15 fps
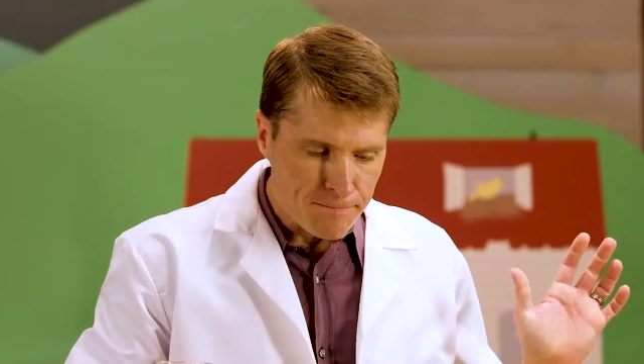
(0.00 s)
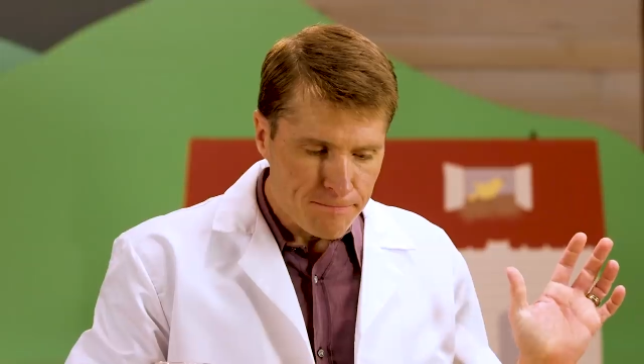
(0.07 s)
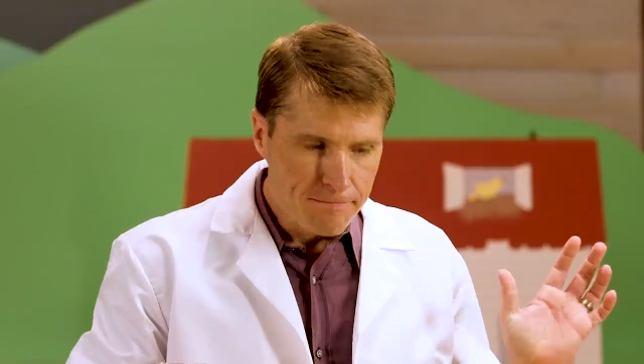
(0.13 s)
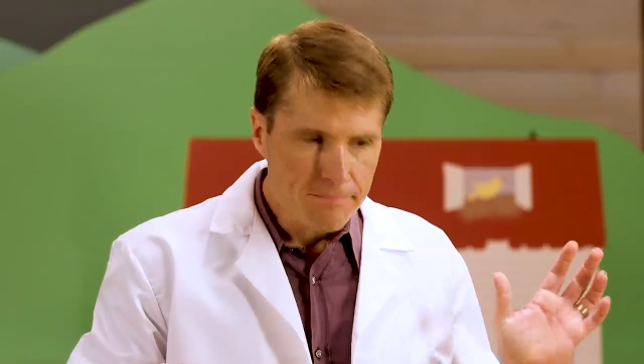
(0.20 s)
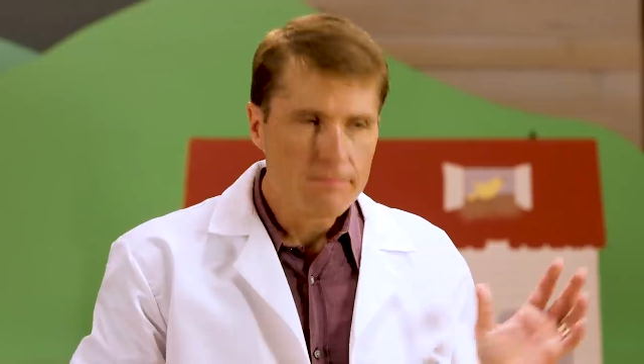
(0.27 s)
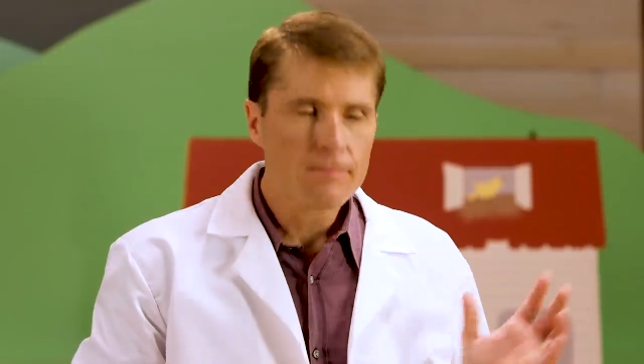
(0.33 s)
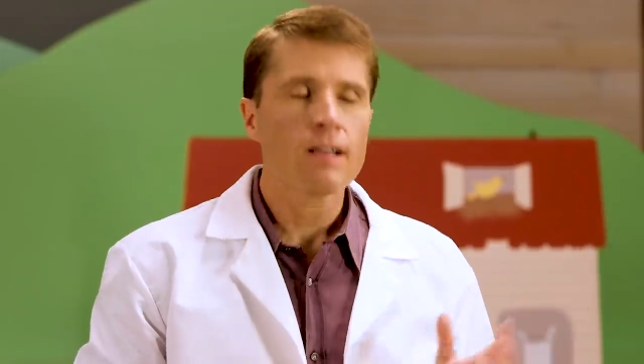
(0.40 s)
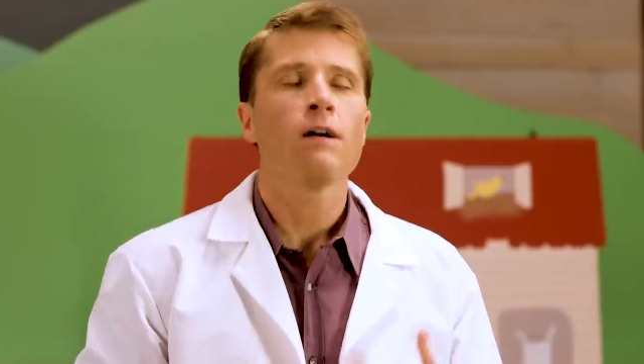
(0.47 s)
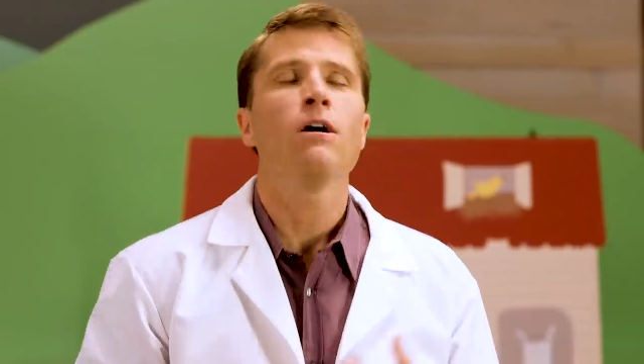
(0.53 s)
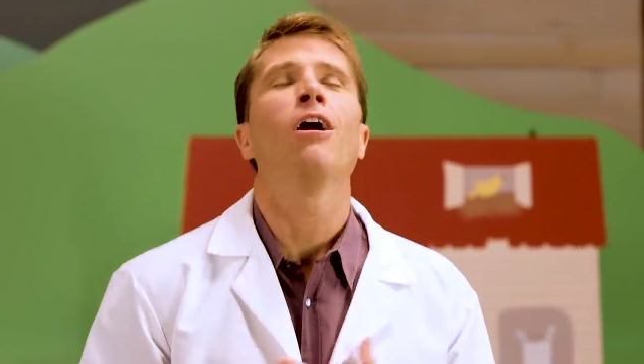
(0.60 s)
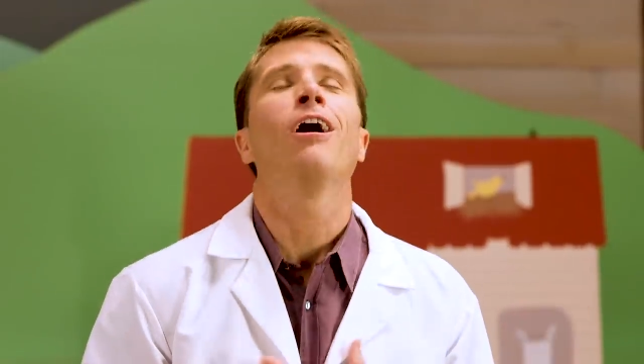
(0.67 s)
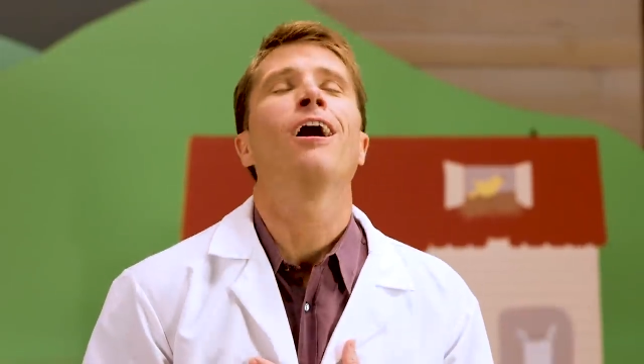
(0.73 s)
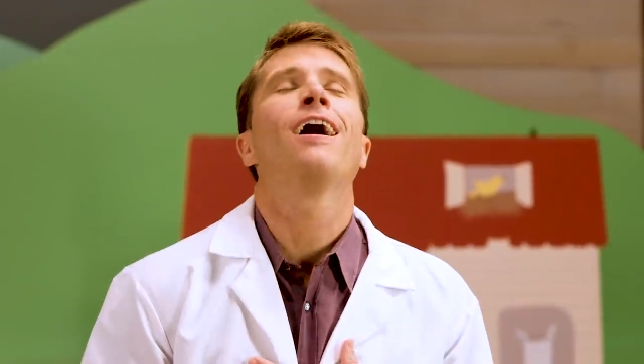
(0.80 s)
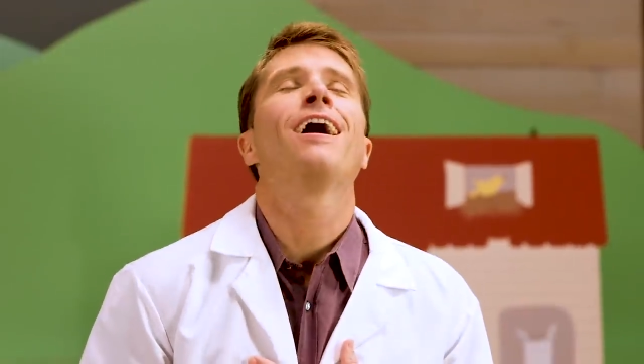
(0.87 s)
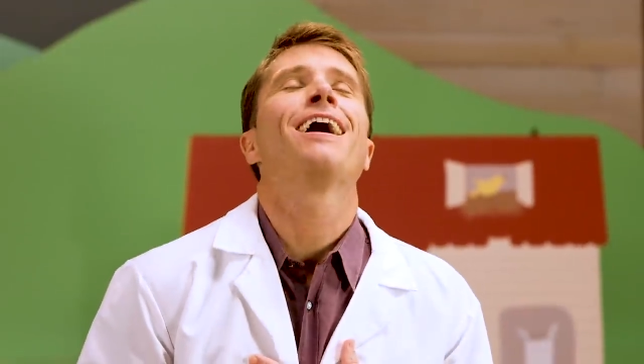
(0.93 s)
Ugh.
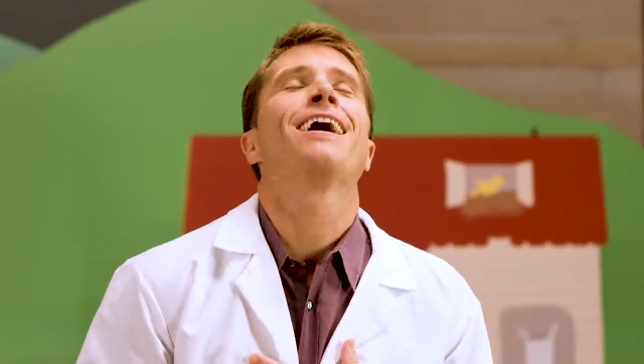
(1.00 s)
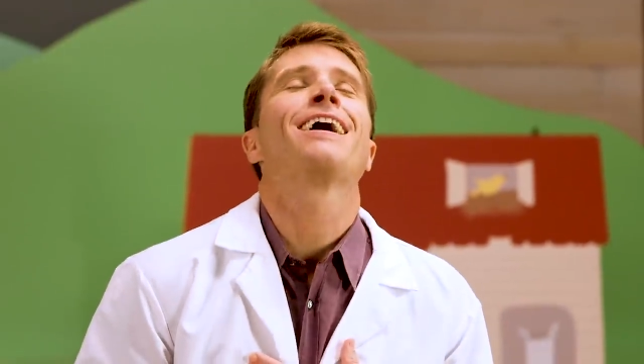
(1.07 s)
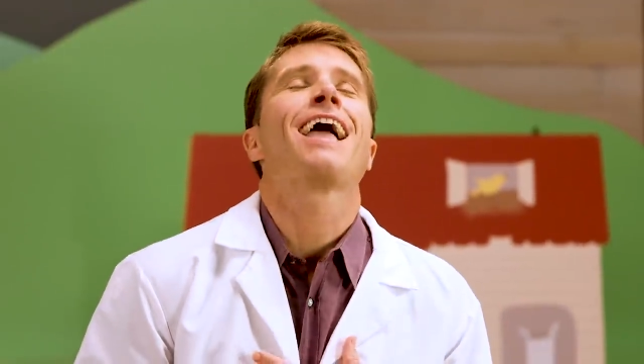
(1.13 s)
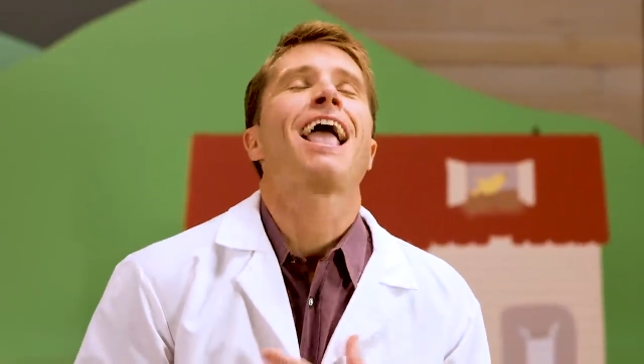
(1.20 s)
Ah,